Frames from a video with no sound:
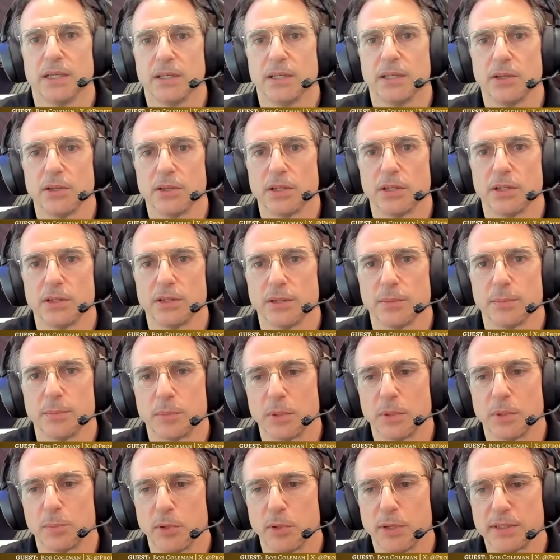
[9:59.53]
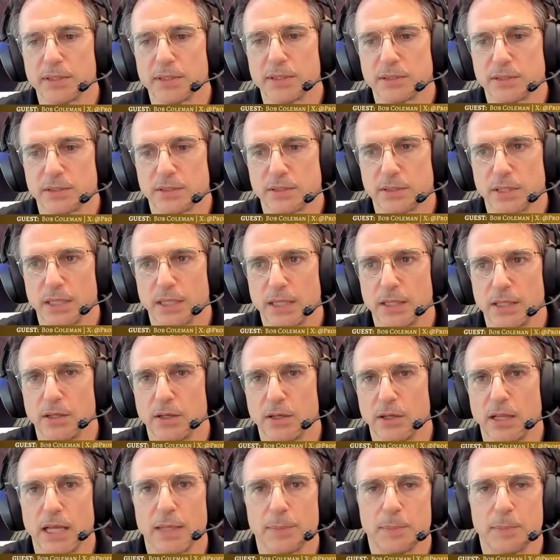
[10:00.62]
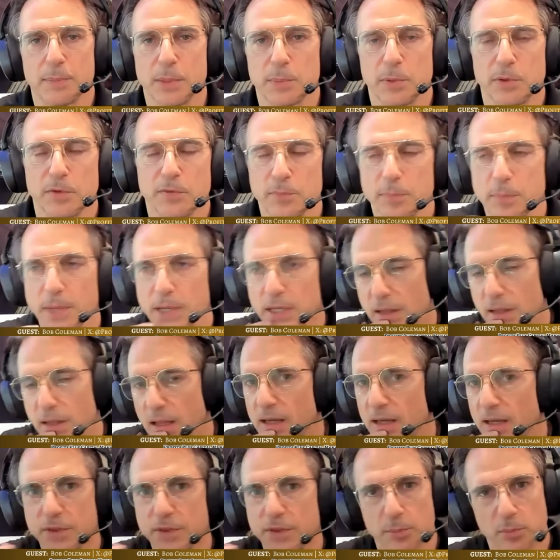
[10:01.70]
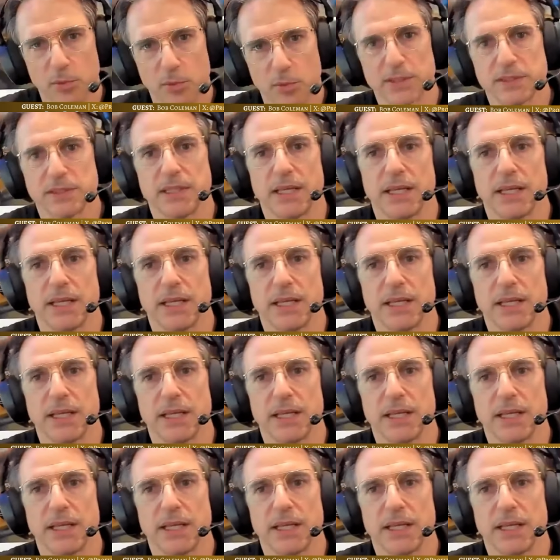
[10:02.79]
You know, the BRICS, and a lot of people have made a lot of the BRICS